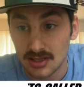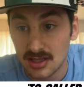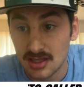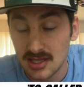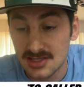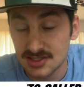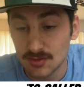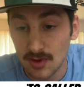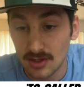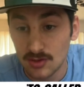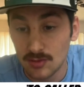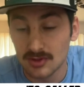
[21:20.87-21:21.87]
He's the one
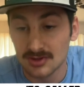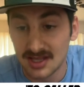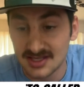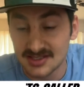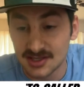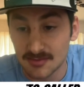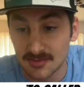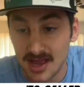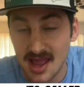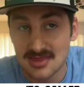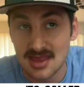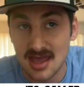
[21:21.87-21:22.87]
who released him.
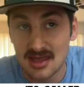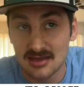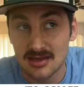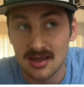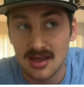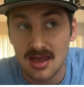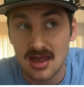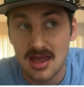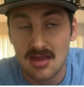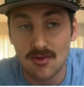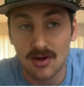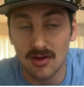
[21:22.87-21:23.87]
And then
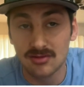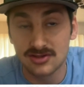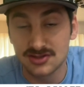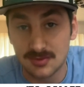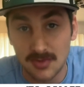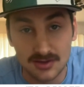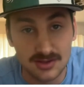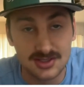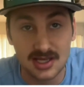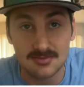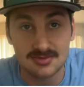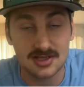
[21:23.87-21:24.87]
he went on to some other
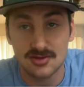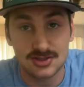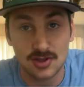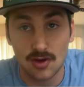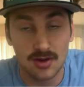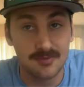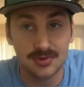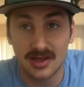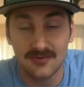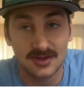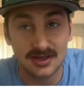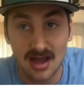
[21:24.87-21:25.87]
teams, and you saw him play
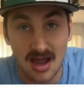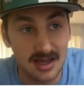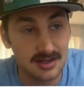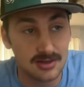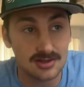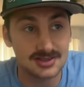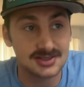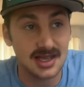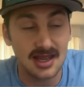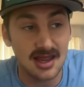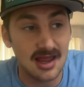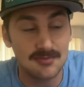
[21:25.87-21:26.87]
for the Niners
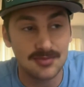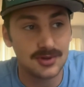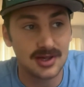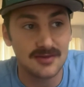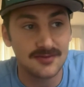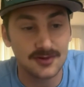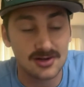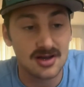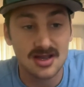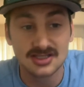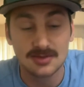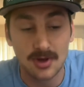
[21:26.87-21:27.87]
and play for
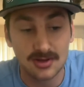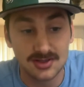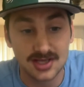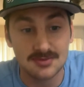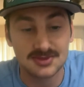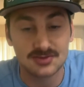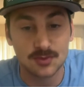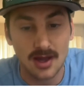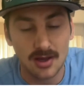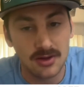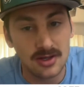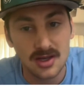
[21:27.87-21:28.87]
some other teams as
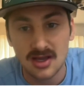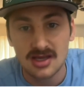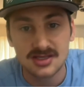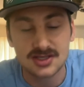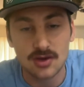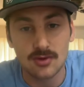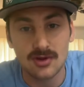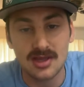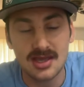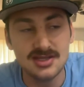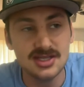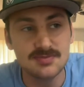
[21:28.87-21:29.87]
well. So
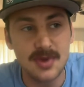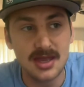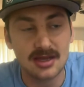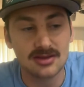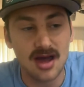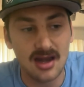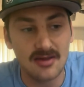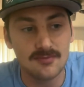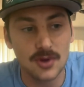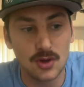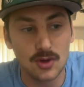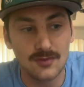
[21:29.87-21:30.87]
he just made a lot of
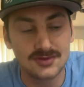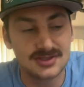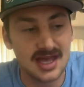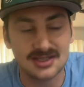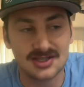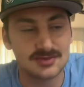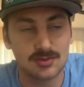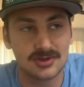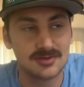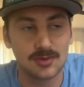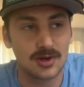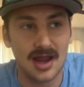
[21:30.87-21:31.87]
moves that just
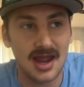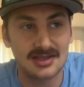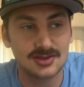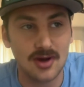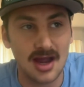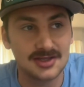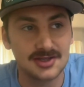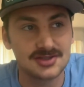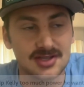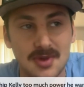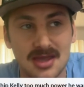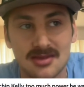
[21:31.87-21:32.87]
were head scratchers.
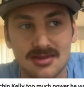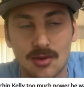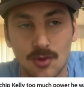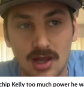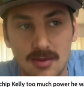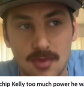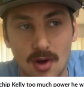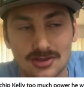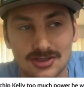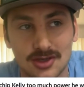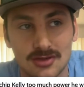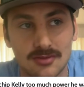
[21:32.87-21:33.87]
I mean, the Raheem
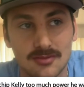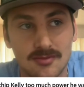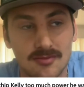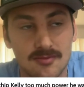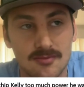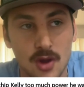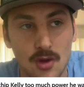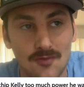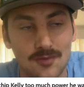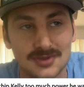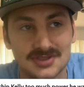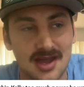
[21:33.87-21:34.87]
Mostert
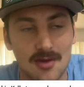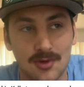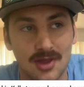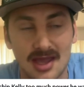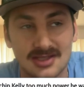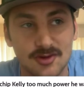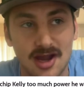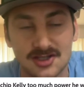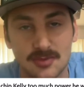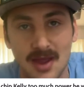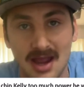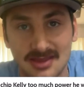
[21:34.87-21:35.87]
move was not really a head scratcher
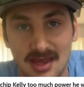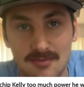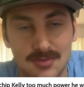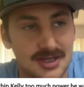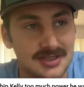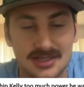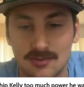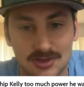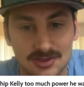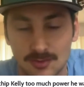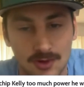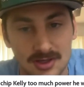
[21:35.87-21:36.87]
back then because he
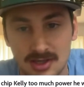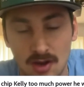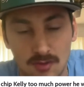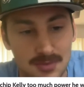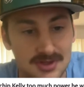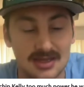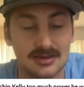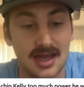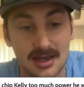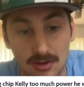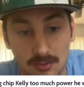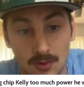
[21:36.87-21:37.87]
wasn't really known, but then
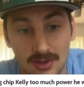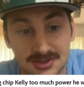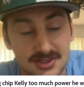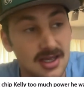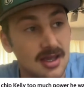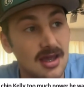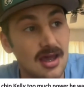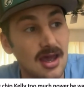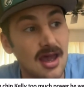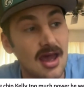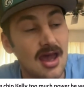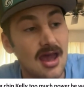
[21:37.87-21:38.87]
later it was.
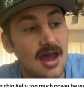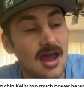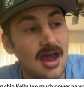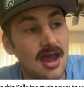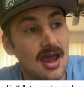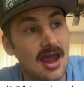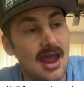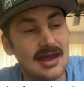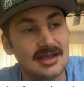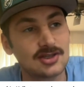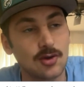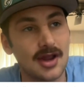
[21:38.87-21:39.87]
And
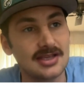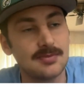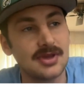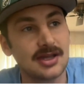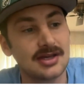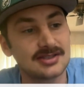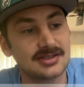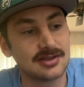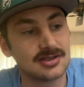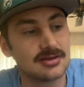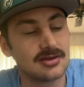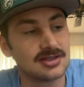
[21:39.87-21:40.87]
it's crazy because
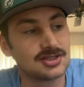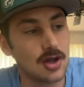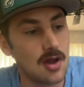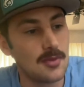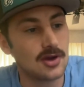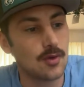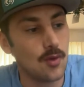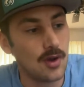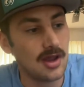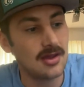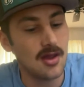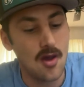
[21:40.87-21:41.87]
LaShawn
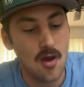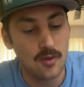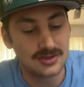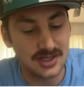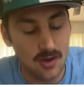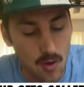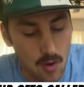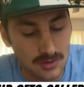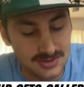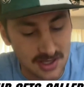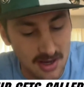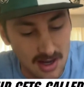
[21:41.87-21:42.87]
McCoy was the
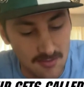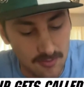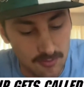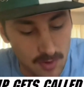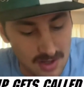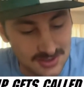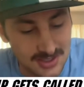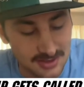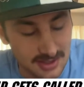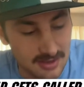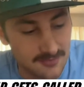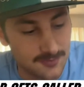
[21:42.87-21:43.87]
all-time rushing
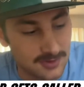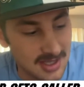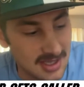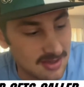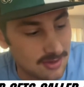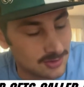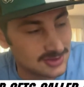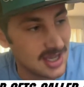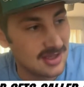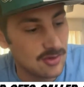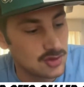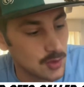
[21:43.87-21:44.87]
leader for the Eagles, and
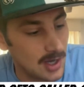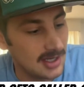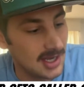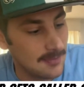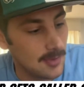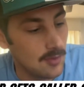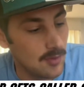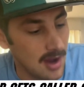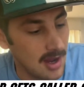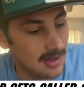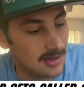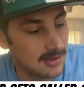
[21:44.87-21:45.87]
you traded him away.